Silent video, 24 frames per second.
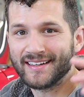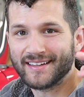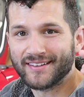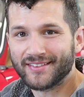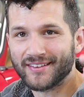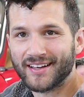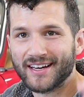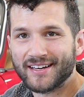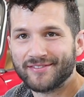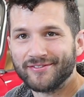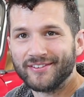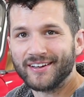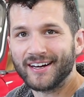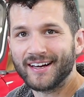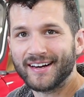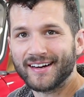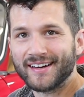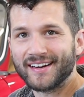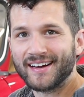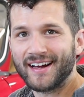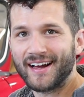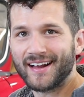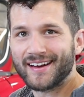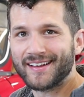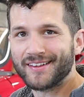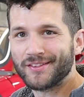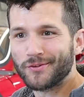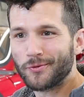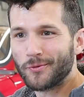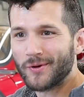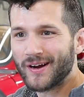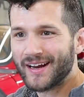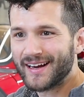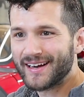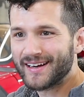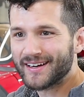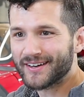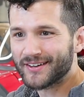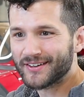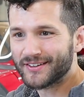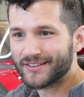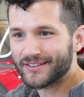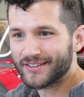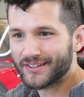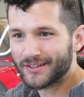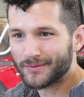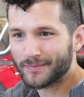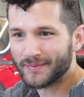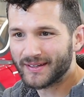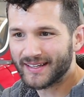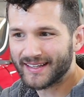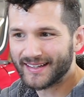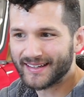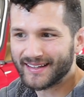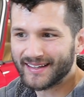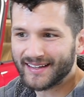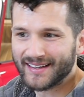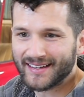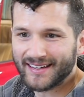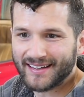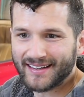life kind of got in the way here a little bit.